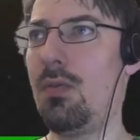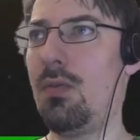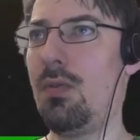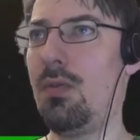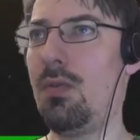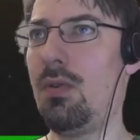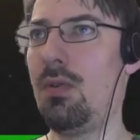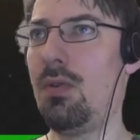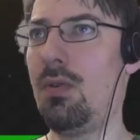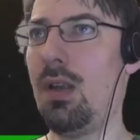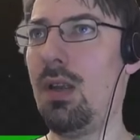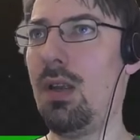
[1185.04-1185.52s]

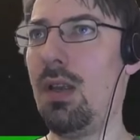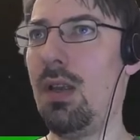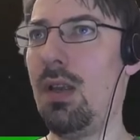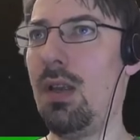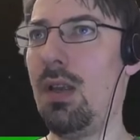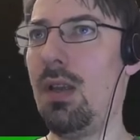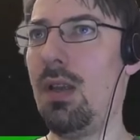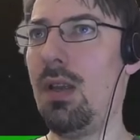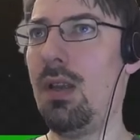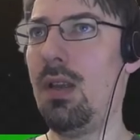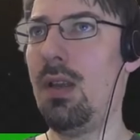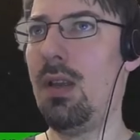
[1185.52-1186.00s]

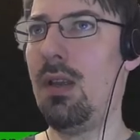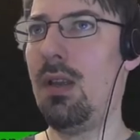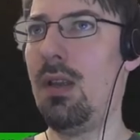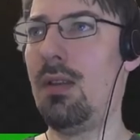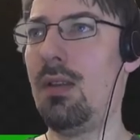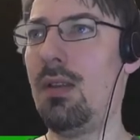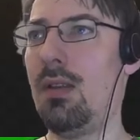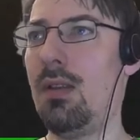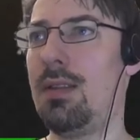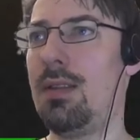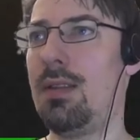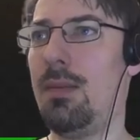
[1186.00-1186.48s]
separately,
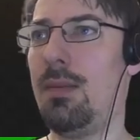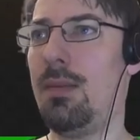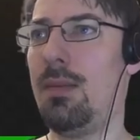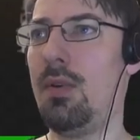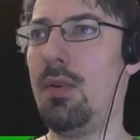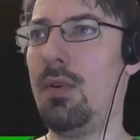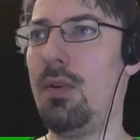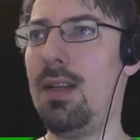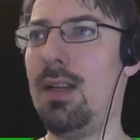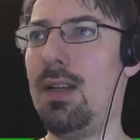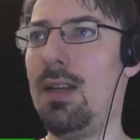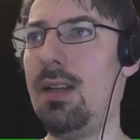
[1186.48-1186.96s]
and
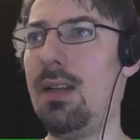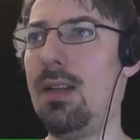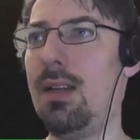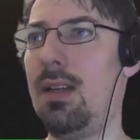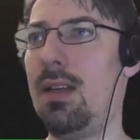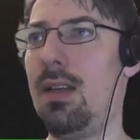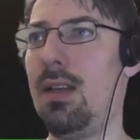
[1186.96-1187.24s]
we could